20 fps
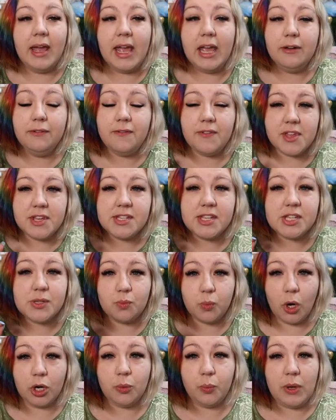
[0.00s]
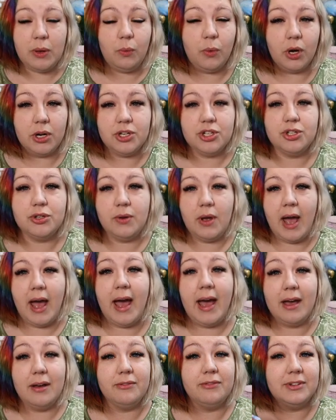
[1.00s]
If this is what we want to
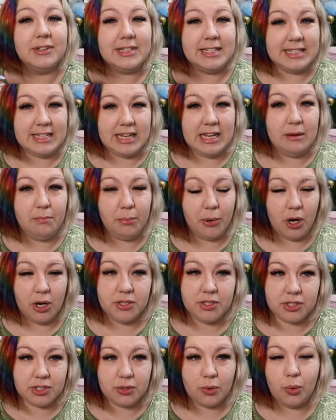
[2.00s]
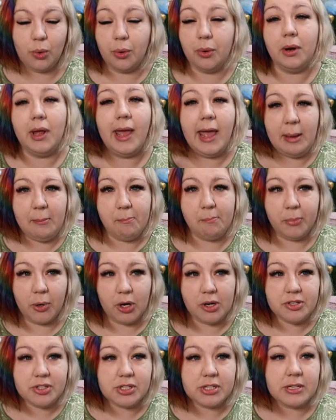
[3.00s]
have debossed or
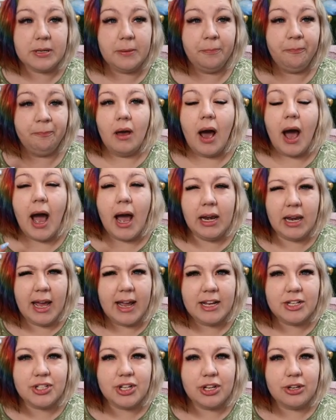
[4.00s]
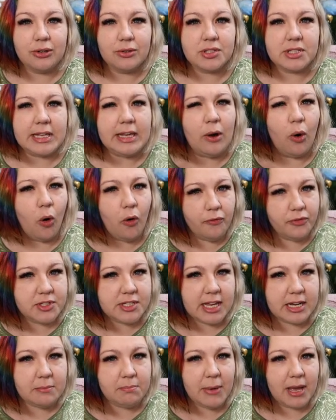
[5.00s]
embossed, I like to use the
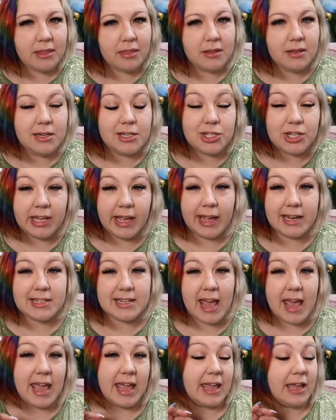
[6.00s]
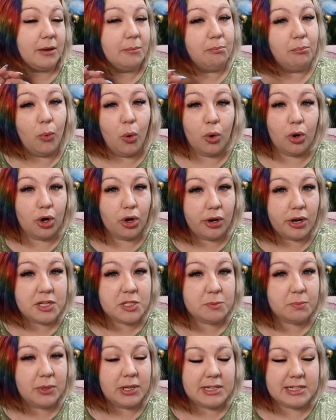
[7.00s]
offset method to get a more
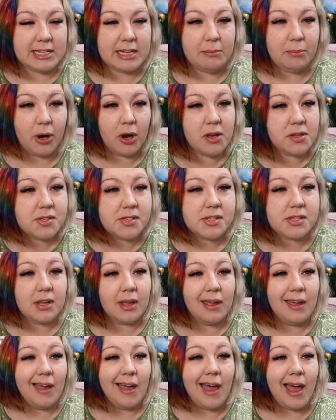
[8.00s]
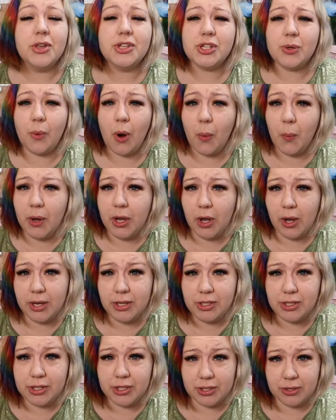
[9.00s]
crisp deboss. So what we're
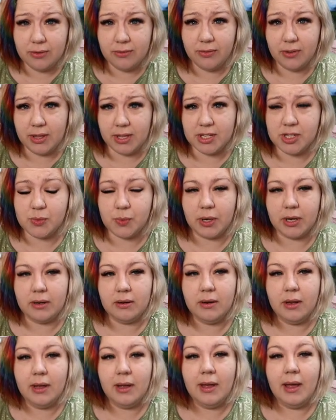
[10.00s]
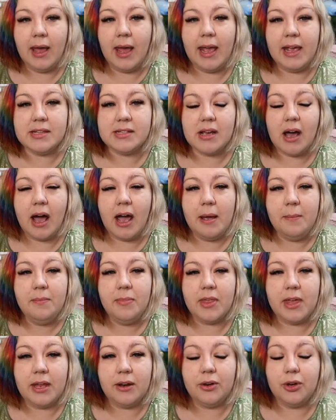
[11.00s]
going to do for this one is I'm
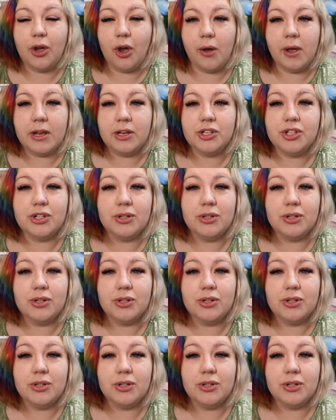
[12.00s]
then going